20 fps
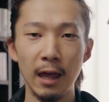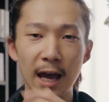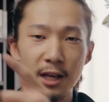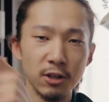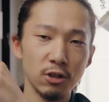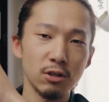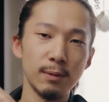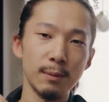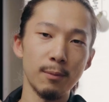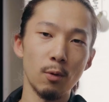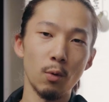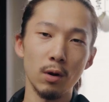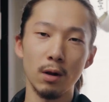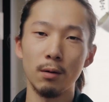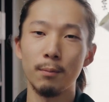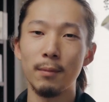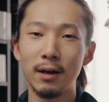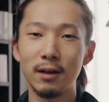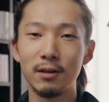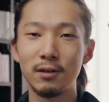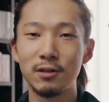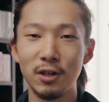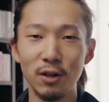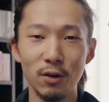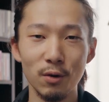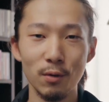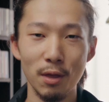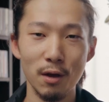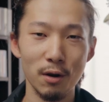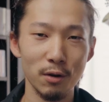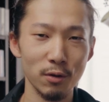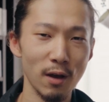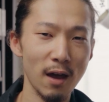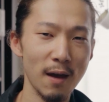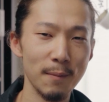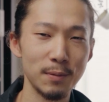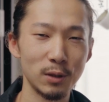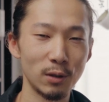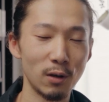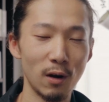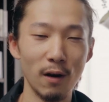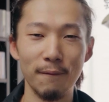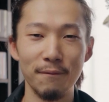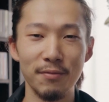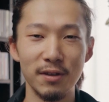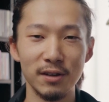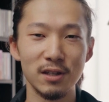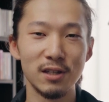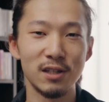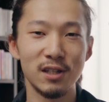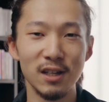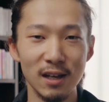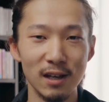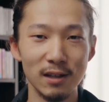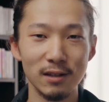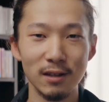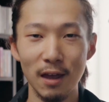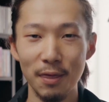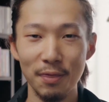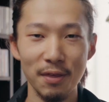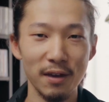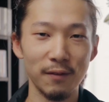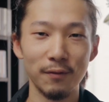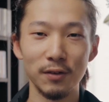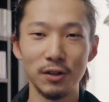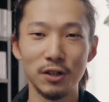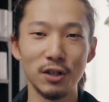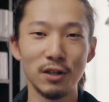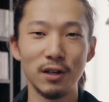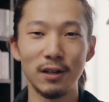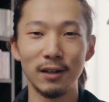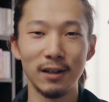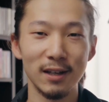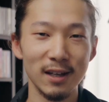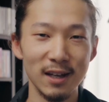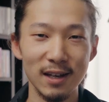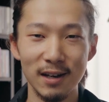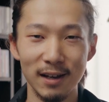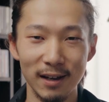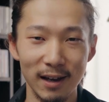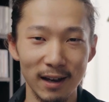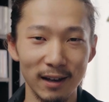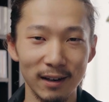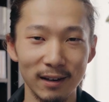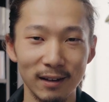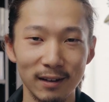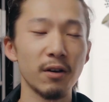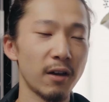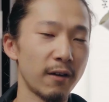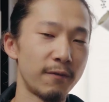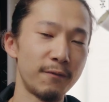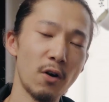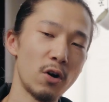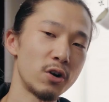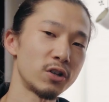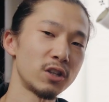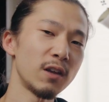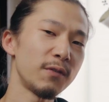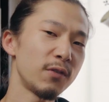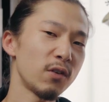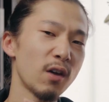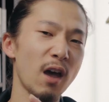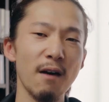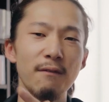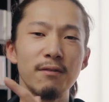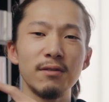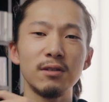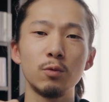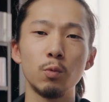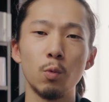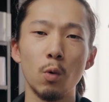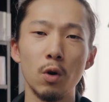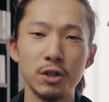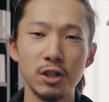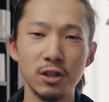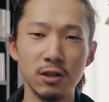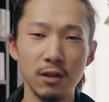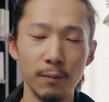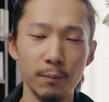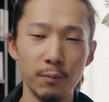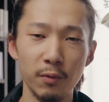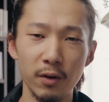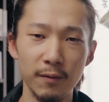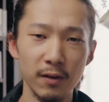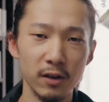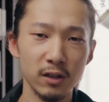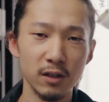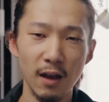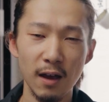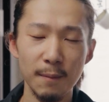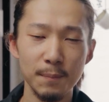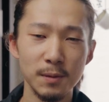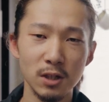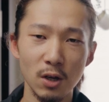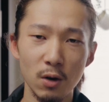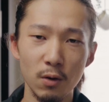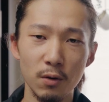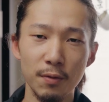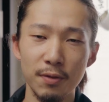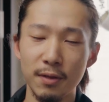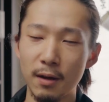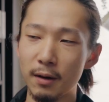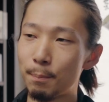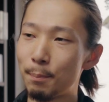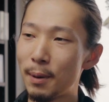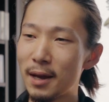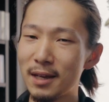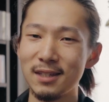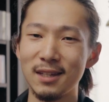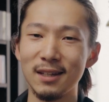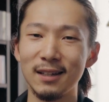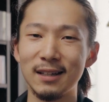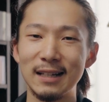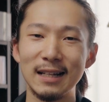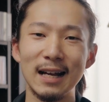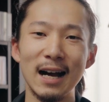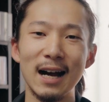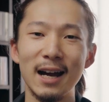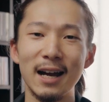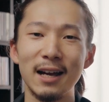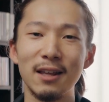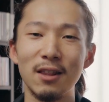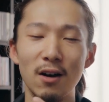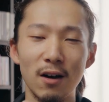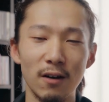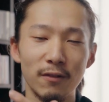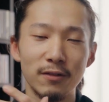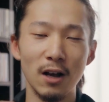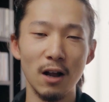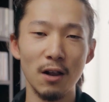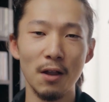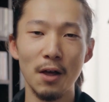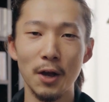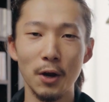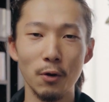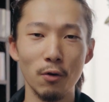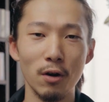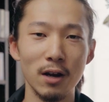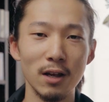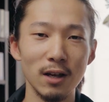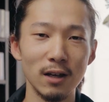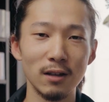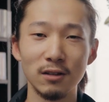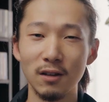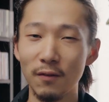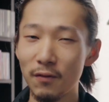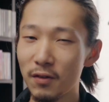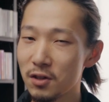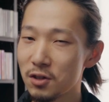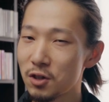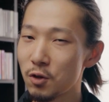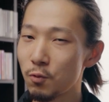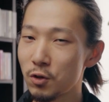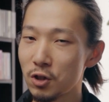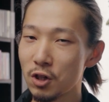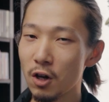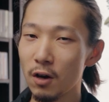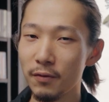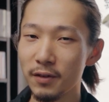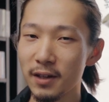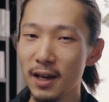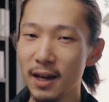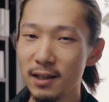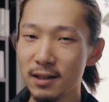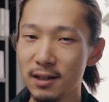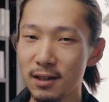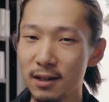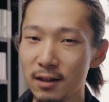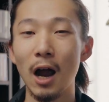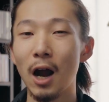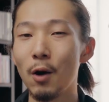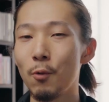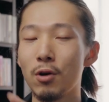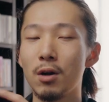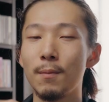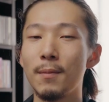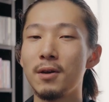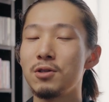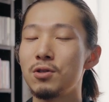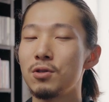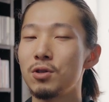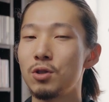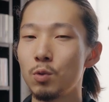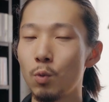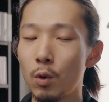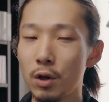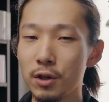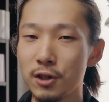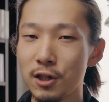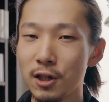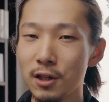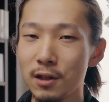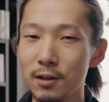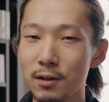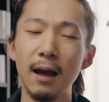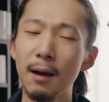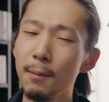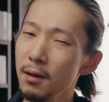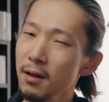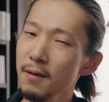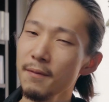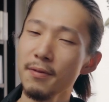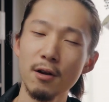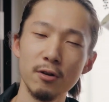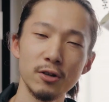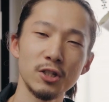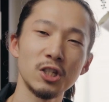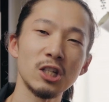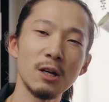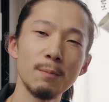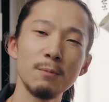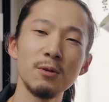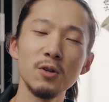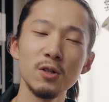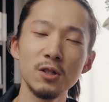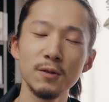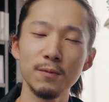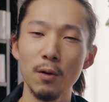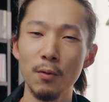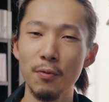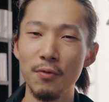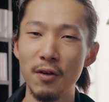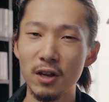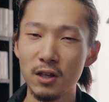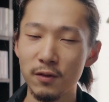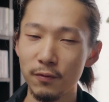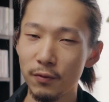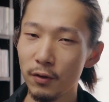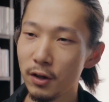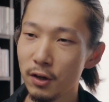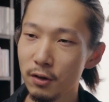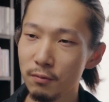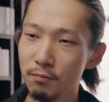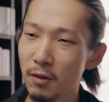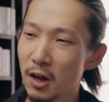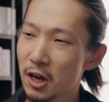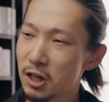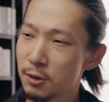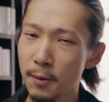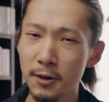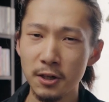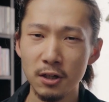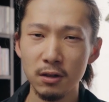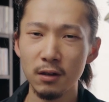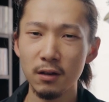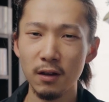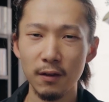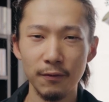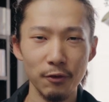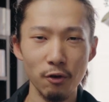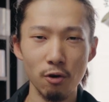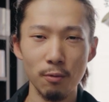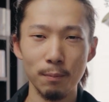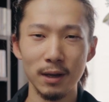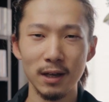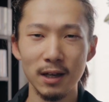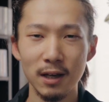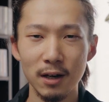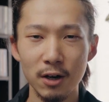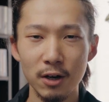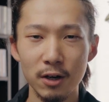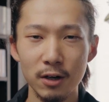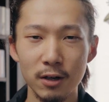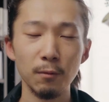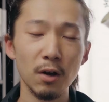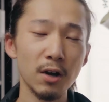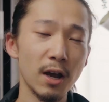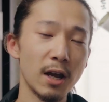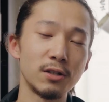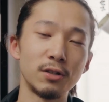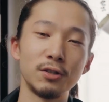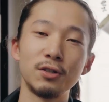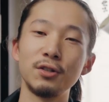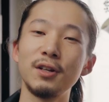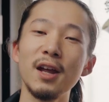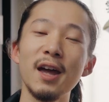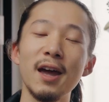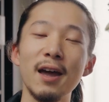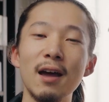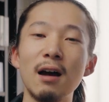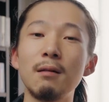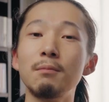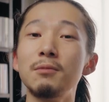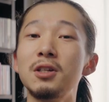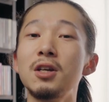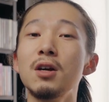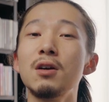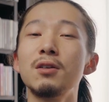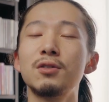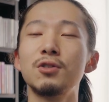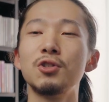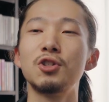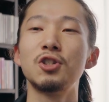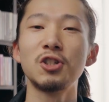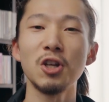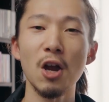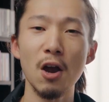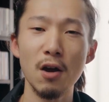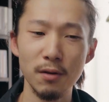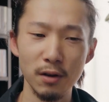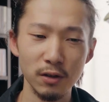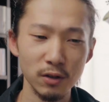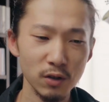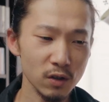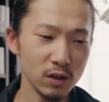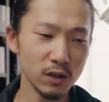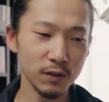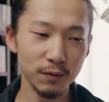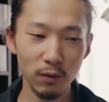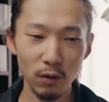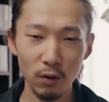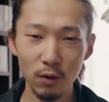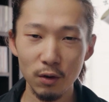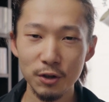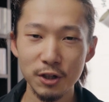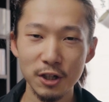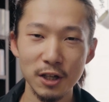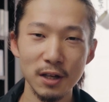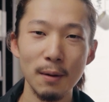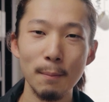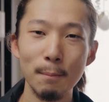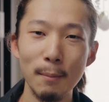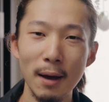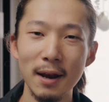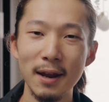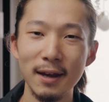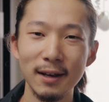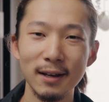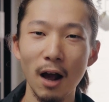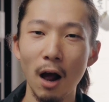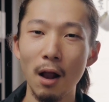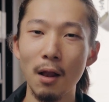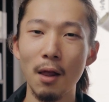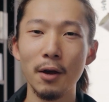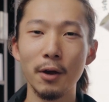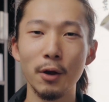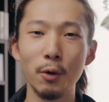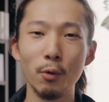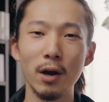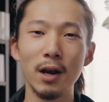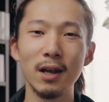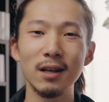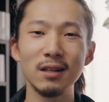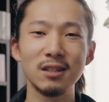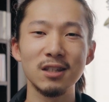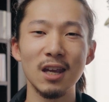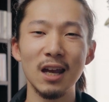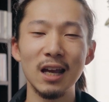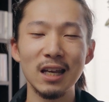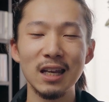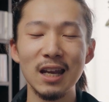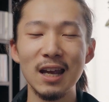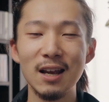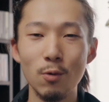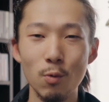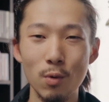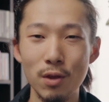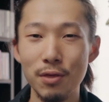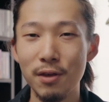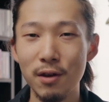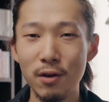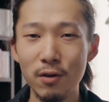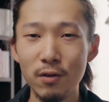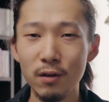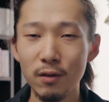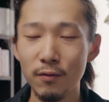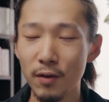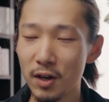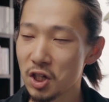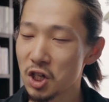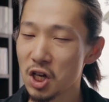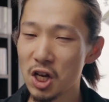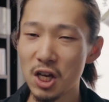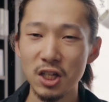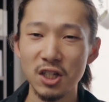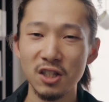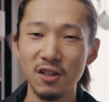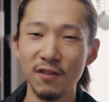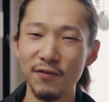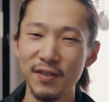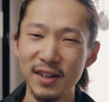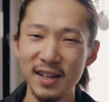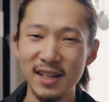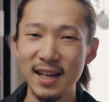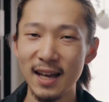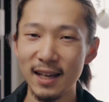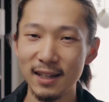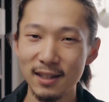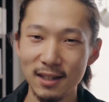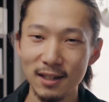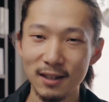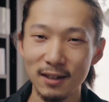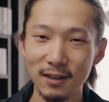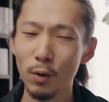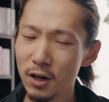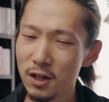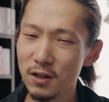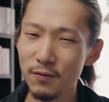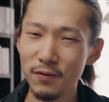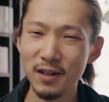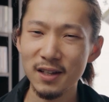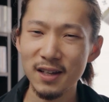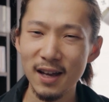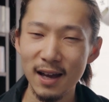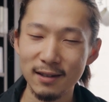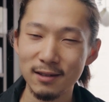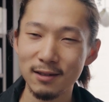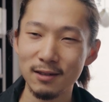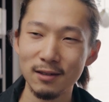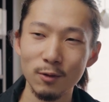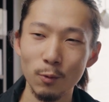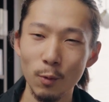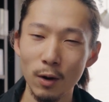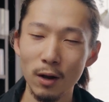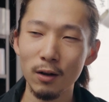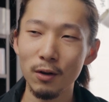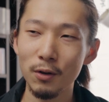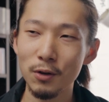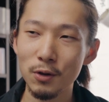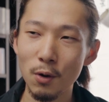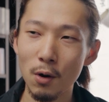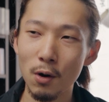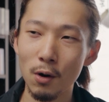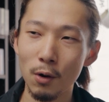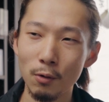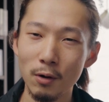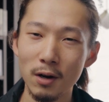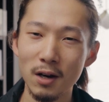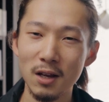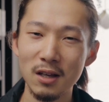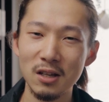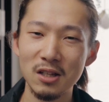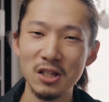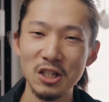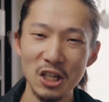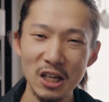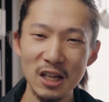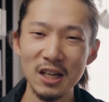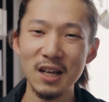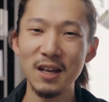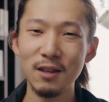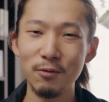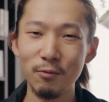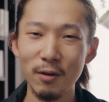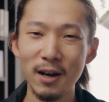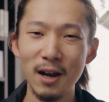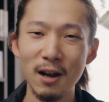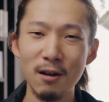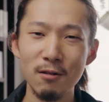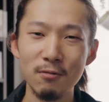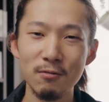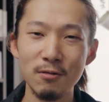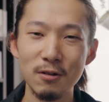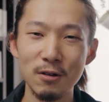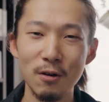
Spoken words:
How's it going, people? Welcome back to another new episode of The Seeds, and thank you for tuning in again. Okay, first, if you haven't watched the previous episode, the basic guide of color grading in DaVinci Resolve yet, I recommend you to watch it. I believe there are some useful things for you, especially if you're a beginner. Okay, so today, I'm here to share the useful cinematic color grading technique with you, which is the vignette. What is vignette? Well, you are already seeing it right now.